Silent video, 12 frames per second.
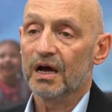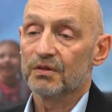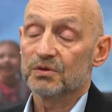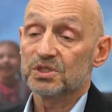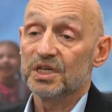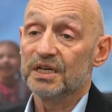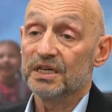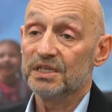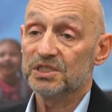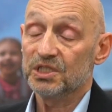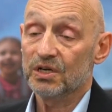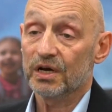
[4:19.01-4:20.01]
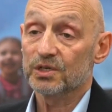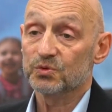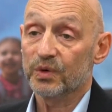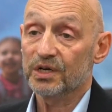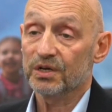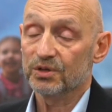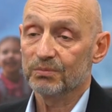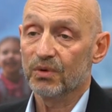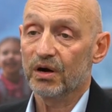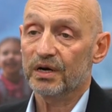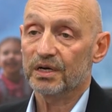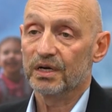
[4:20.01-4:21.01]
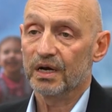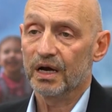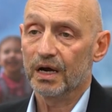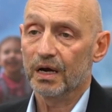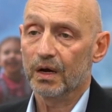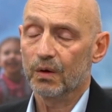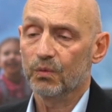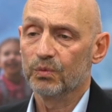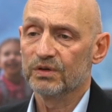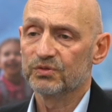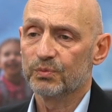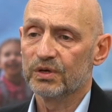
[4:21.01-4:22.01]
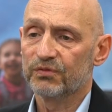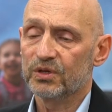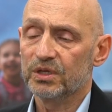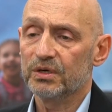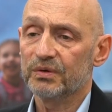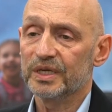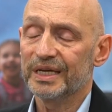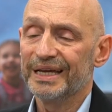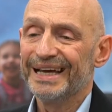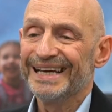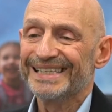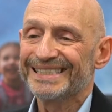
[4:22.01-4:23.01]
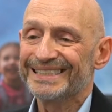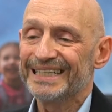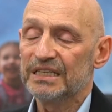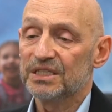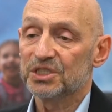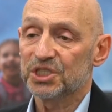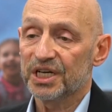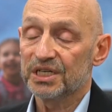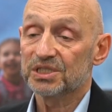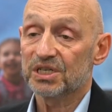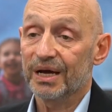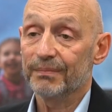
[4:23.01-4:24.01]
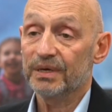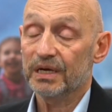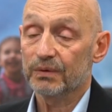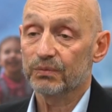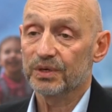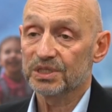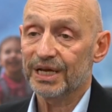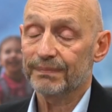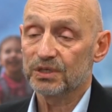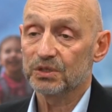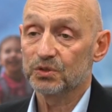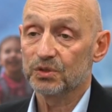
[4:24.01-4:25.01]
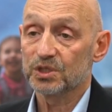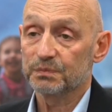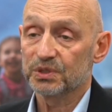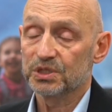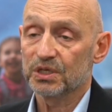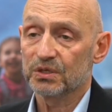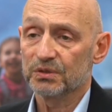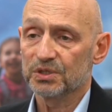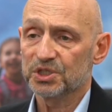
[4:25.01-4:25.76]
They're saying ECI is right on the mark. We've clearly seen the change coming, and we're adapting to this particular